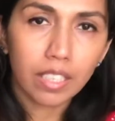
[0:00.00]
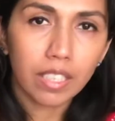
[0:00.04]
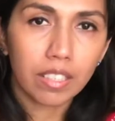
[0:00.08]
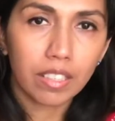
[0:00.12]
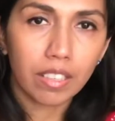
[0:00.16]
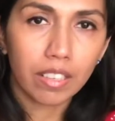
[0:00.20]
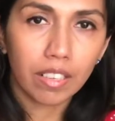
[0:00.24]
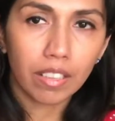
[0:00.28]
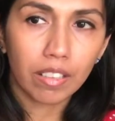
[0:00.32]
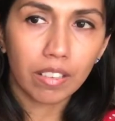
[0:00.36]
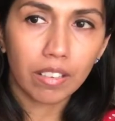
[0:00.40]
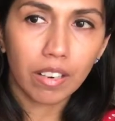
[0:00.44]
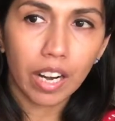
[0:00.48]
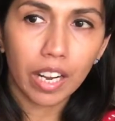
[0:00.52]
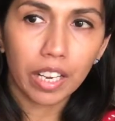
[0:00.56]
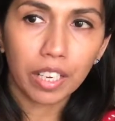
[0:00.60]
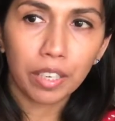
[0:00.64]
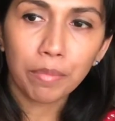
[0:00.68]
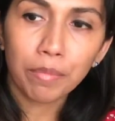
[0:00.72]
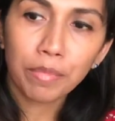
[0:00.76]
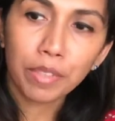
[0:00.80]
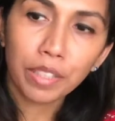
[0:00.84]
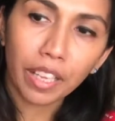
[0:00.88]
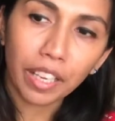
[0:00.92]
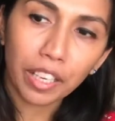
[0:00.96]
is another
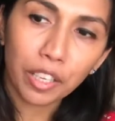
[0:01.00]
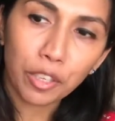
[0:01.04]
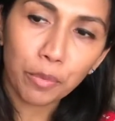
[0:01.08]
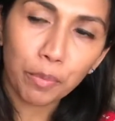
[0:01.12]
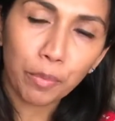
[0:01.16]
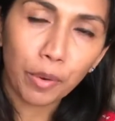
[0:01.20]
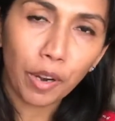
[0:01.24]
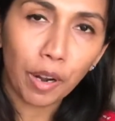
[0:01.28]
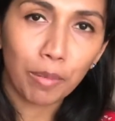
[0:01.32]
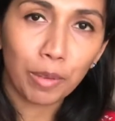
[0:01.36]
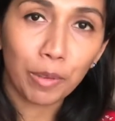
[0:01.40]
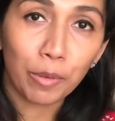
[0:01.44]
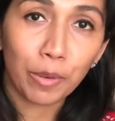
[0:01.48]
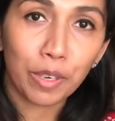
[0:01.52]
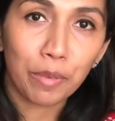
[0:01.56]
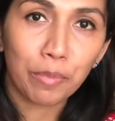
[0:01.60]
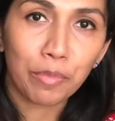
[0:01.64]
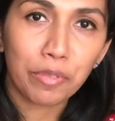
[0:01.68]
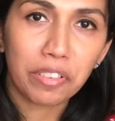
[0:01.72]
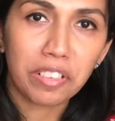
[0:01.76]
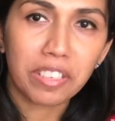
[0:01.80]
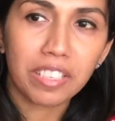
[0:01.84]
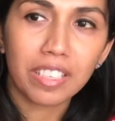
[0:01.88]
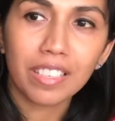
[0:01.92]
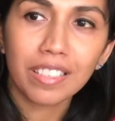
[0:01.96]
item that you probably want to
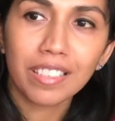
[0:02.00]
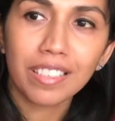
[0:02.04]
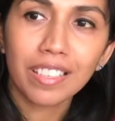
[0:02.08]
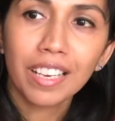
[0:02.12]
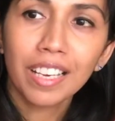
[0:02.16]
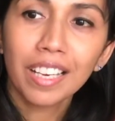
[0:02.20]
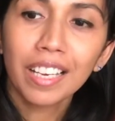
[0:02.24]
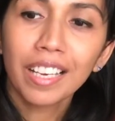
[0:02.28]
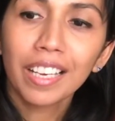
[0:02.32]
purchase